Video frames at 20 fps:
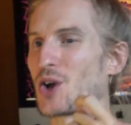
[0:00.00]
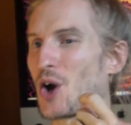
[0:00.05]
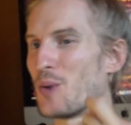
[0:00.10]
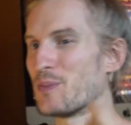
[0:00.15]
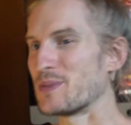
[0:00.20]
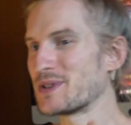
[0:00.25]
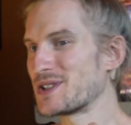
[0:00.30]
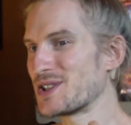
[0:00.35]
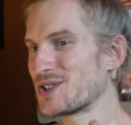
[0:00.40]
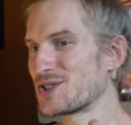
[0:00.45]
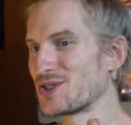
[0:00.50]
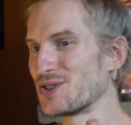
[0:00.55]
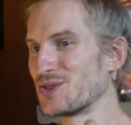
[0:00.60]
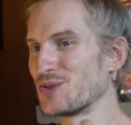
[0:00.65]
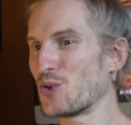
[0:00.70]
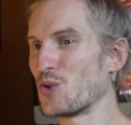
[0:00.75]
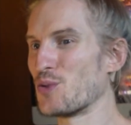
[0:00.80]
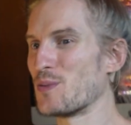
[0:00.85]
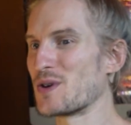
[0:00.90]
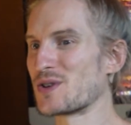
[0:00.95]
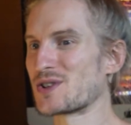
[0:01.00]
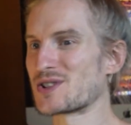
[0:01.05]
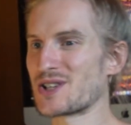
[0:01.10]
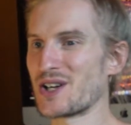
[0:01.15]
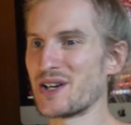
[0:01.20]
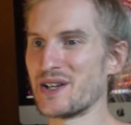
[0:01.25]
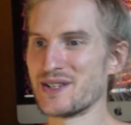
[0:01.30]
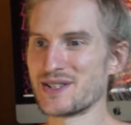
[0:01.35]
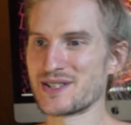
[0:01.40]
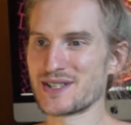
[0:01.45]
competition
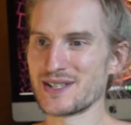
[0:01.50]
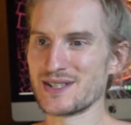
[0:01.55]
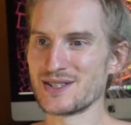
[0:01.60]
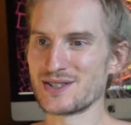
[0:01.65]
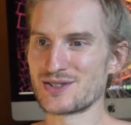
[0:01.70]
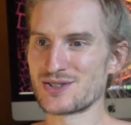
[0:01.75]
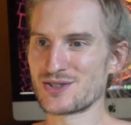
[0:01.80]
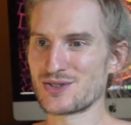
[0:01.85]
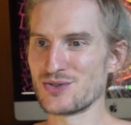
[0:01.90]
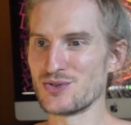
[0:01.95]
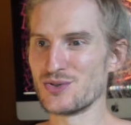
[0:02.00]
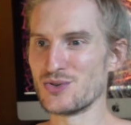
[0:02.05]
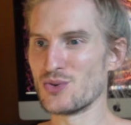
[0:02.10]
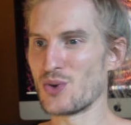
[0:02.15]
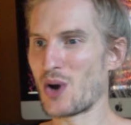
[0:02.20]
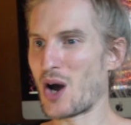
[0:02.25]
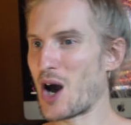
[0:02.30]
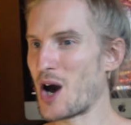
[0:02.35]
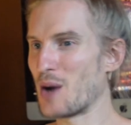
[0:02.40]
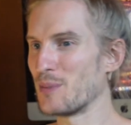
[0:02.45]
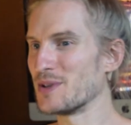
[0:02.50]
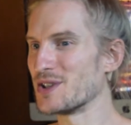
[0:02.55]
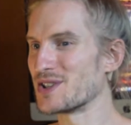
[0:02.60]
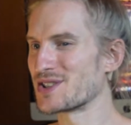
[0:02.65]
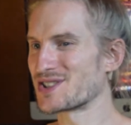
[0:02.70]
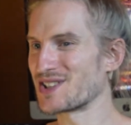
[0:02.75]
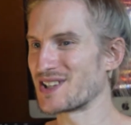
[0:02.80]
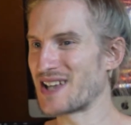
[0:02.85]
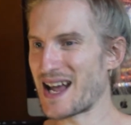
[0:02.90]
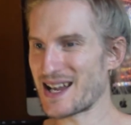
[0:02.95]
almost turns into
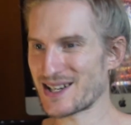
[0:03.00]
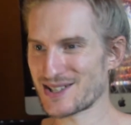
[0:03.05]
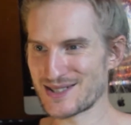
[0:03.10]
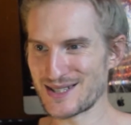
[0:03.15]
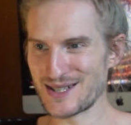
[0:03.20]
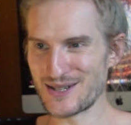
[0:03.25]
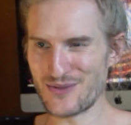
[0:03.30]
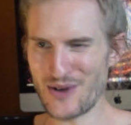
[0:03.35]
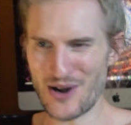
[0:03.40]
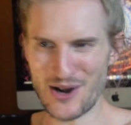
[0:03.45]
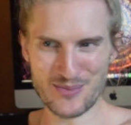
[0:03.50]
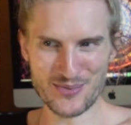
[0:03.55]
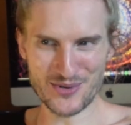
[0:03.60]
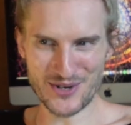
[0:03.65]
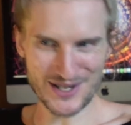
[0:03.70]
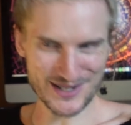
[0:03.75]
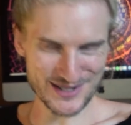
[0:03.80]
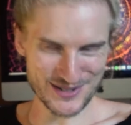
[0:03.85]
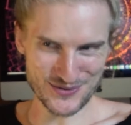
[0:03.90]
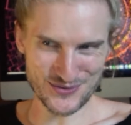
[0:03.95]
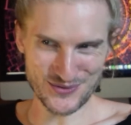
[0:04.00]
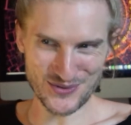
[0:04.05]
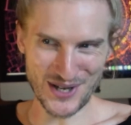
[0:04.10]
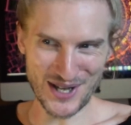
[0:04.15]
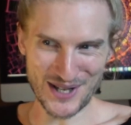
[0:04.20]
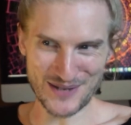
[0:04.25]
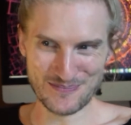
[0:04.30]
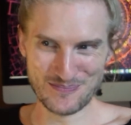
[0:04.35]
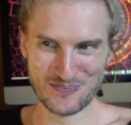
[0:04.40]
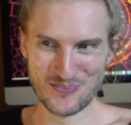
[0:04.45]
harmless and actually very productive
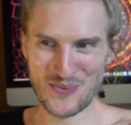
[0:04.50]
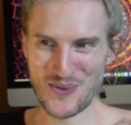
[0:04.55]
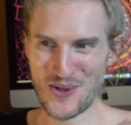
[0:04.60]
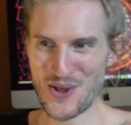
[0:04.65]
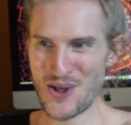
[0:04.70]
fun.